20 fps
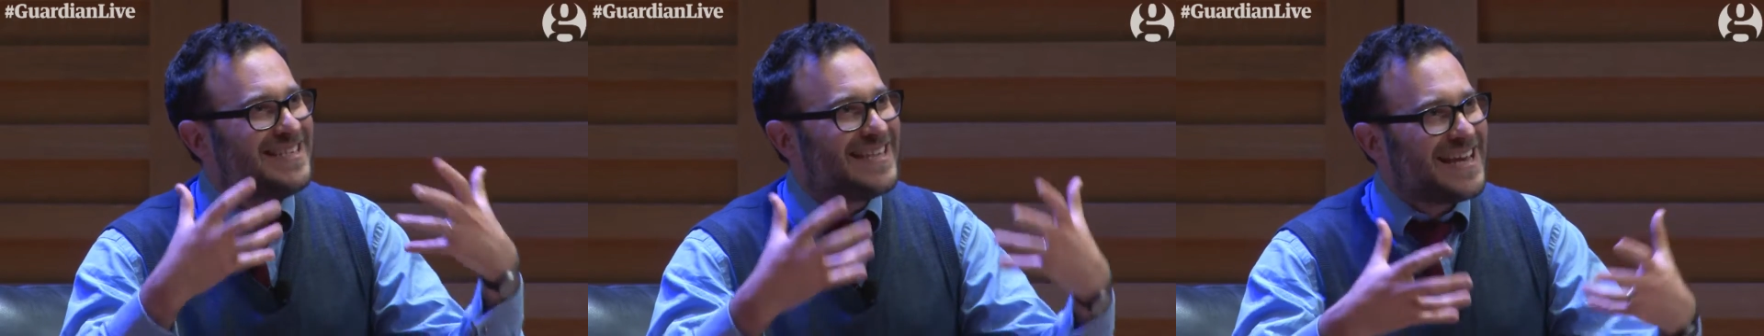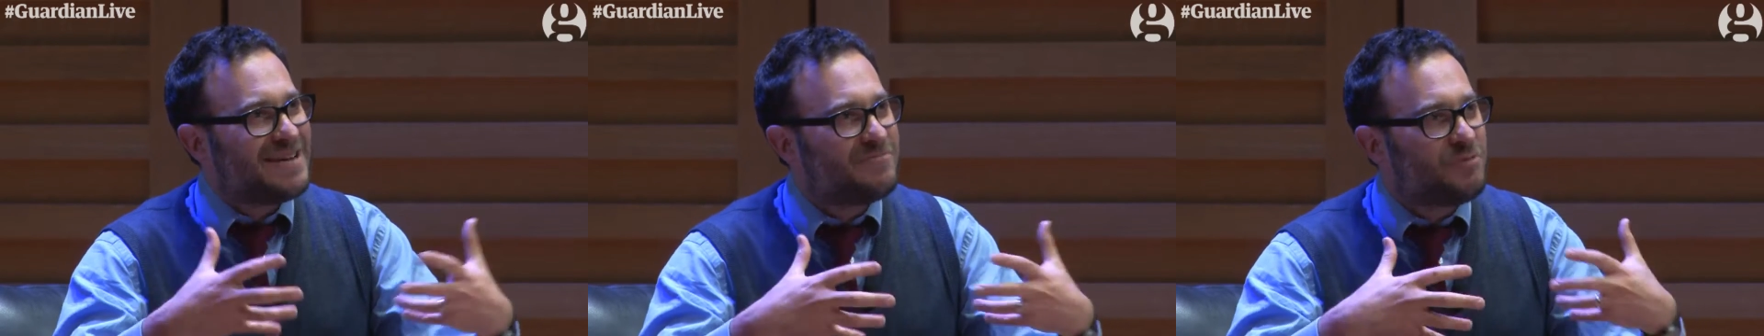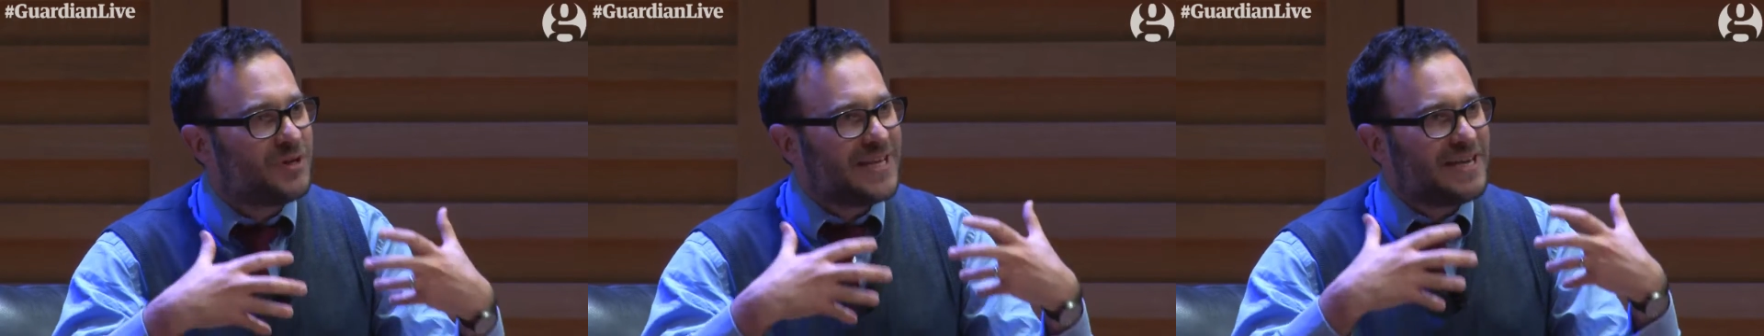
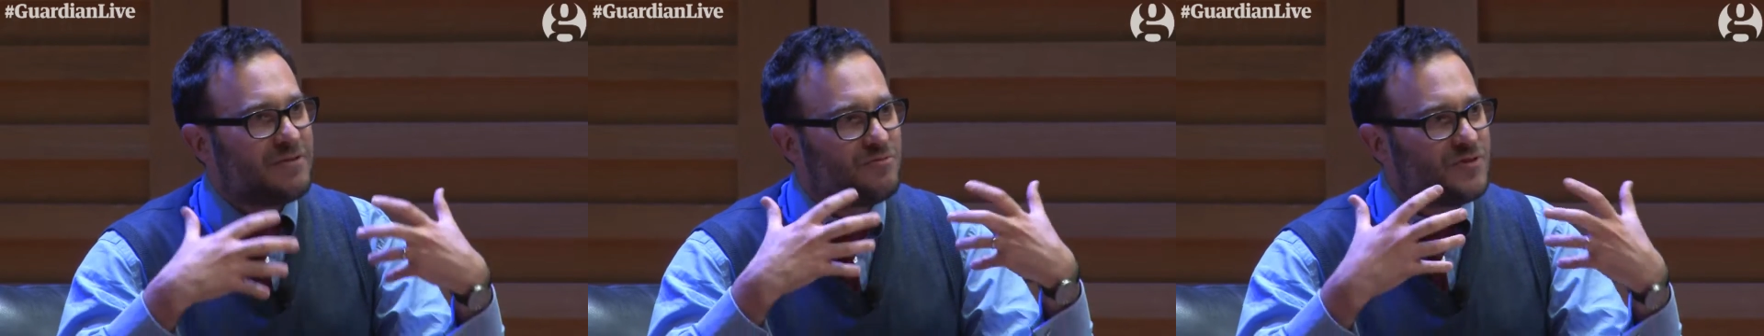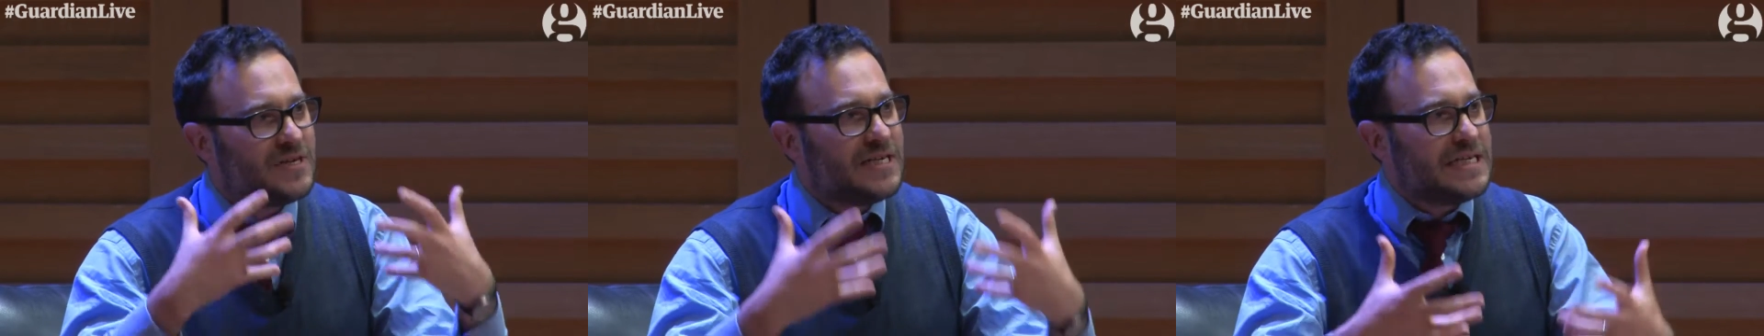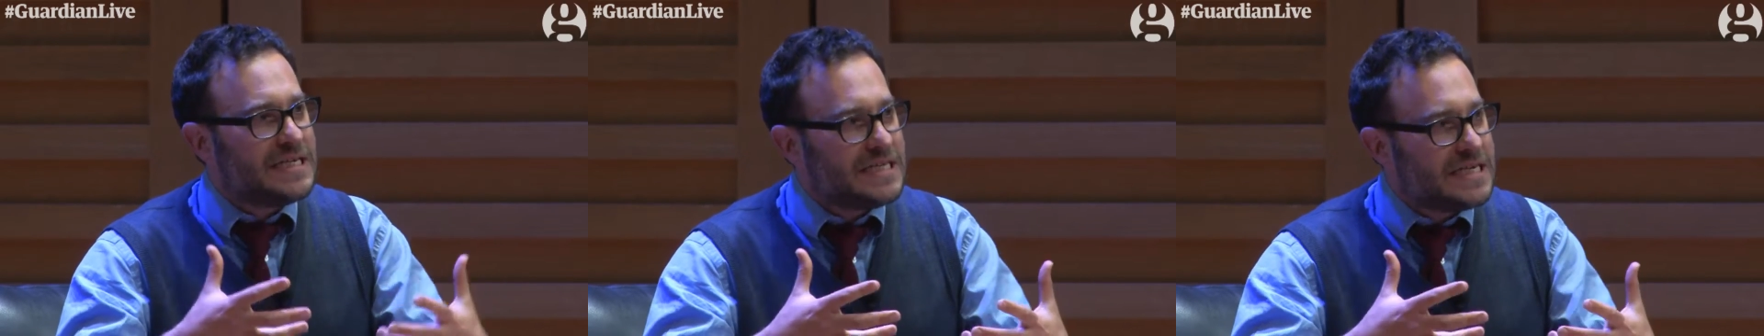what they
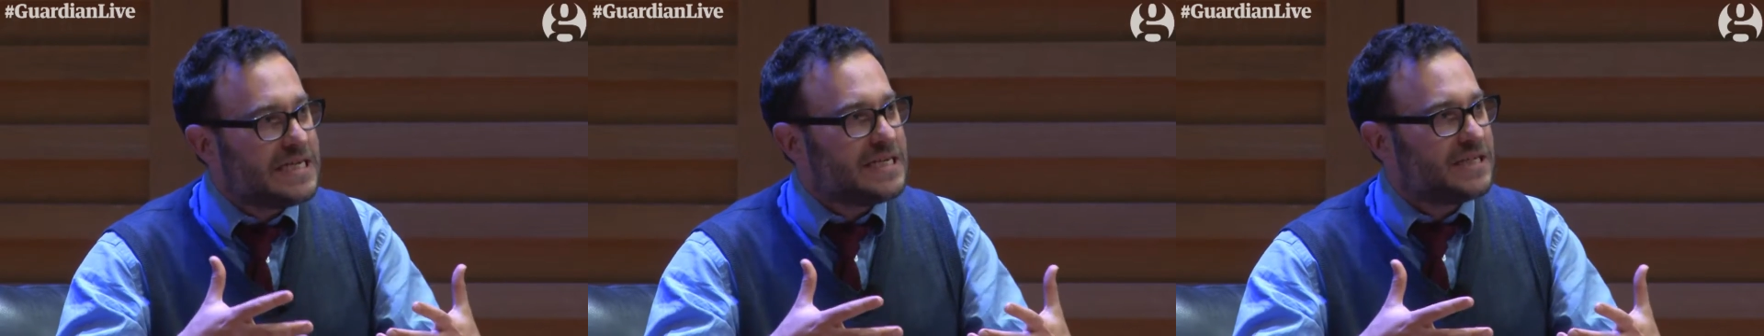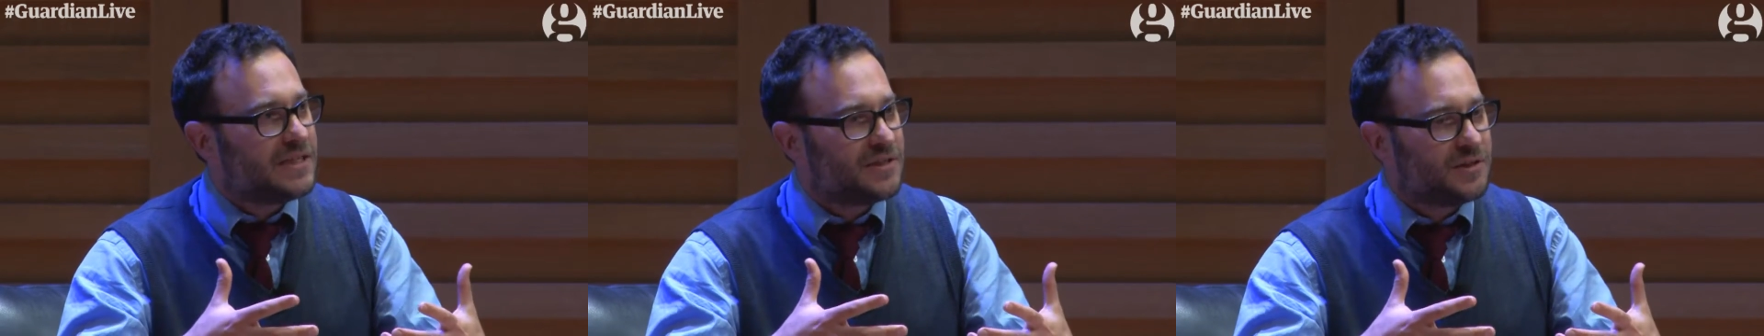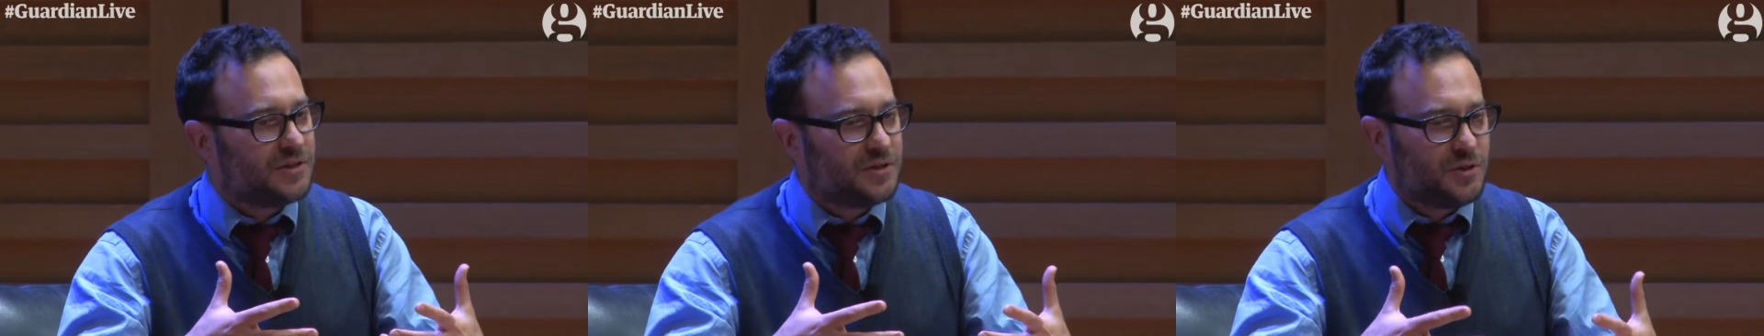really needed
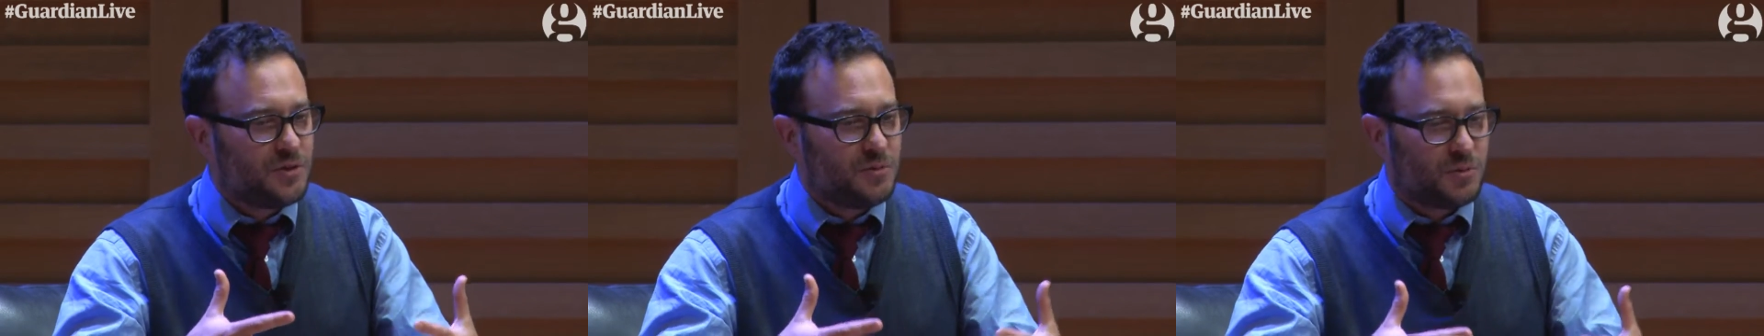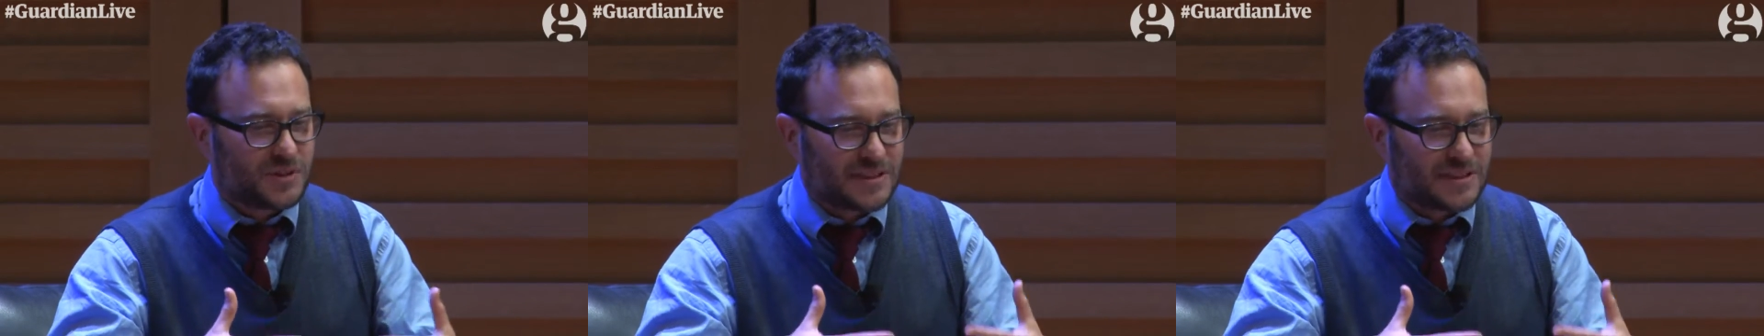to do was